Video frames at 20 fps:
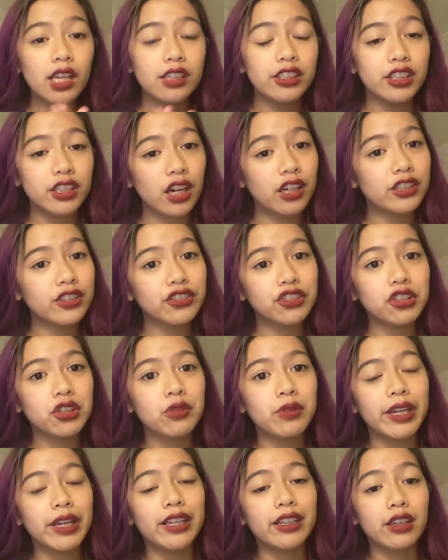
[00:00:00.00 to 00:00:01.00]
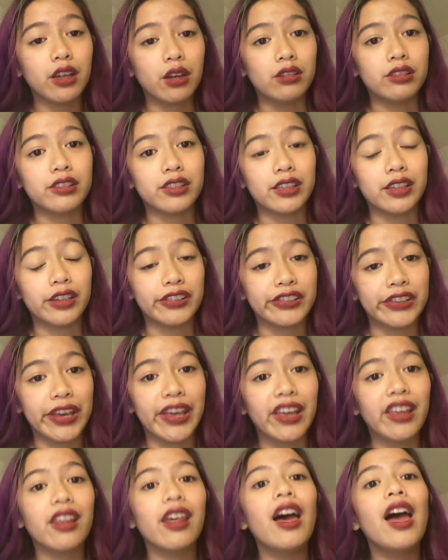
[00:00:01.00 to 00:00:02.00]
ScarJo in Ghost in the
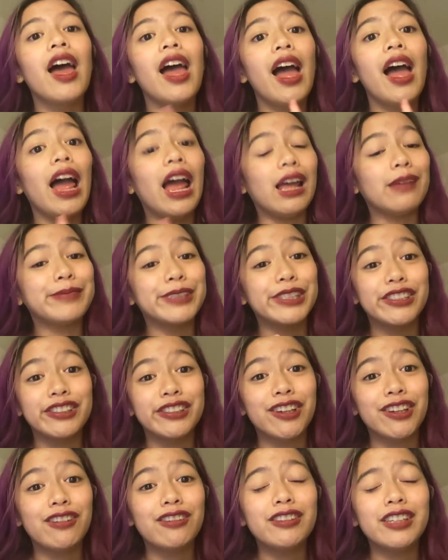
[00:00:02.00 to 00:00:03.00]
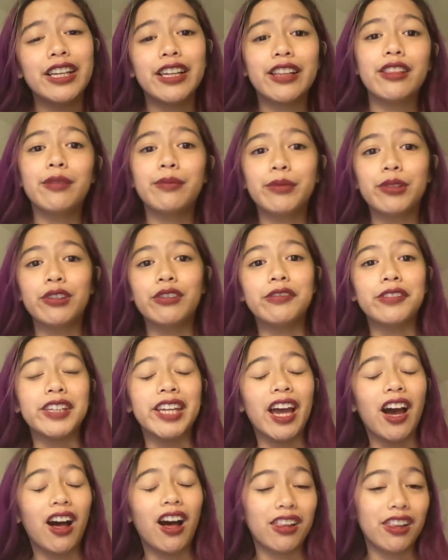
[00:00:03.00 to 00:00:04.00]
Shell, Emma Stone in the
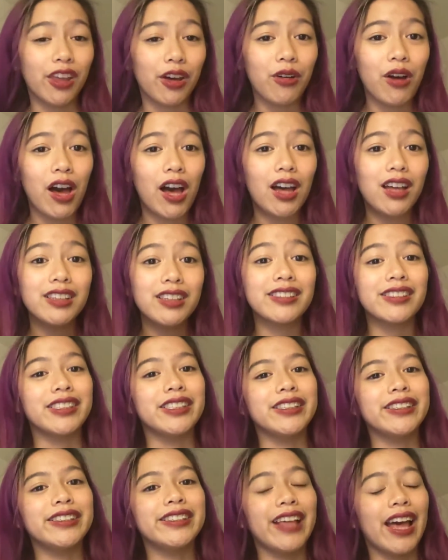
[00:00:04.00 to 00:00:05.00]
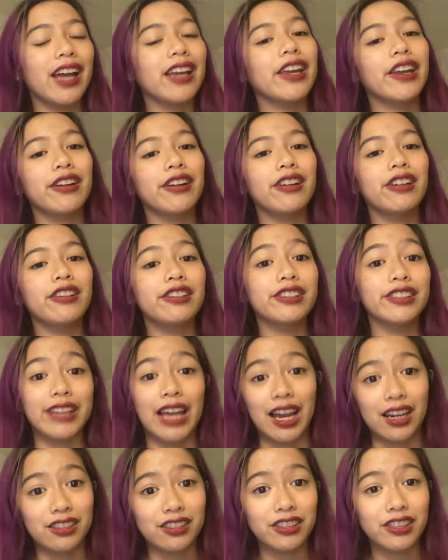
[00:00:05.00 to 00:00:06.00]
movie Aloha, since that character
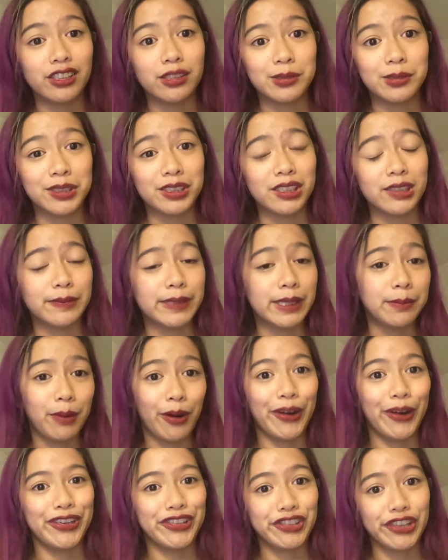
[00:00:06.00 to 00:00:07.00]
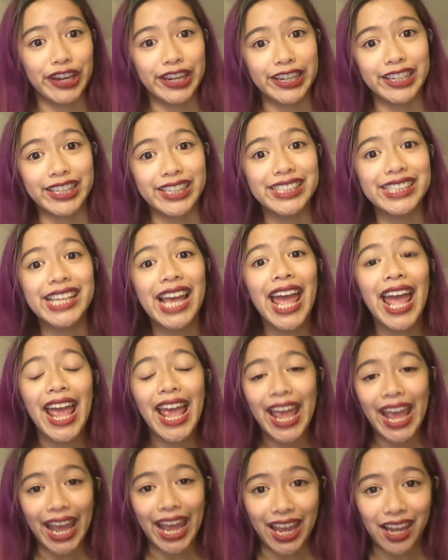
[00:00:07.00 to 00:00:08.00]
is actually supposed to be part Chinese
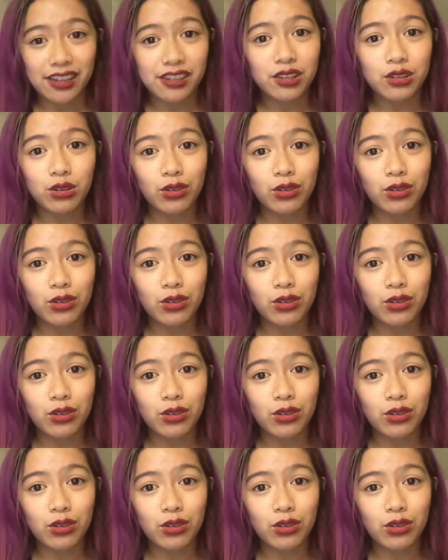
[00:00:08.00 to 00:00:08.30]
and